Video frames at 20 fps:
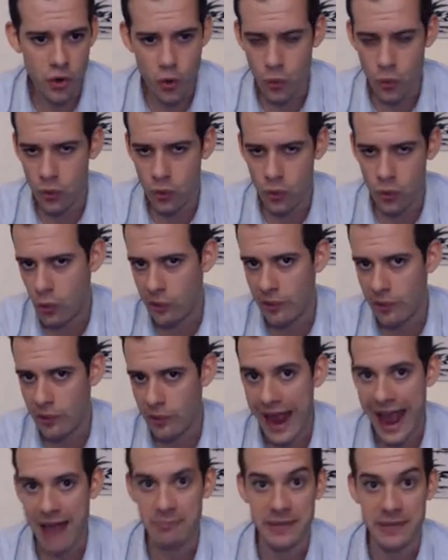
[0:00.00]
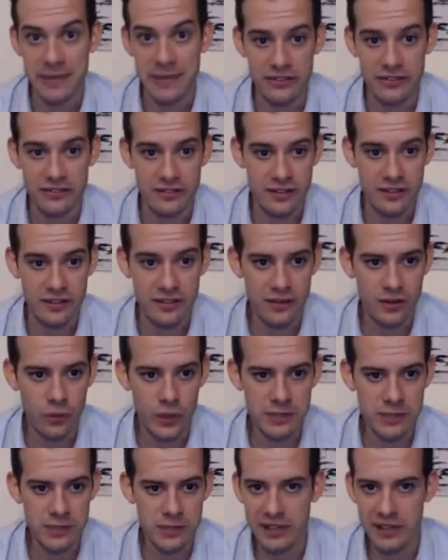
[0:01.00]
who who were happiest,
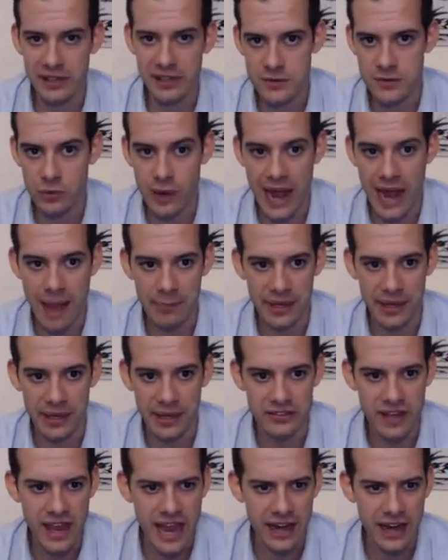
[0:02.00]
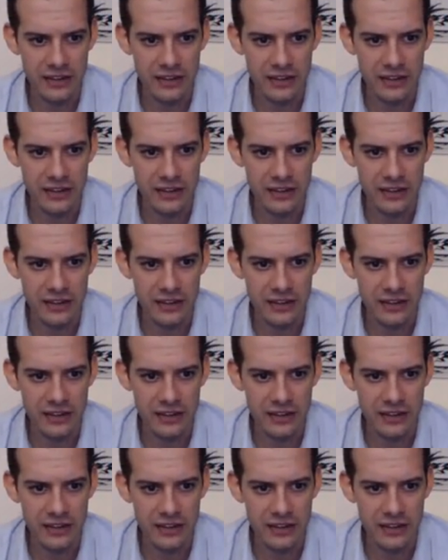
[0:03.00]
which participants were happiest.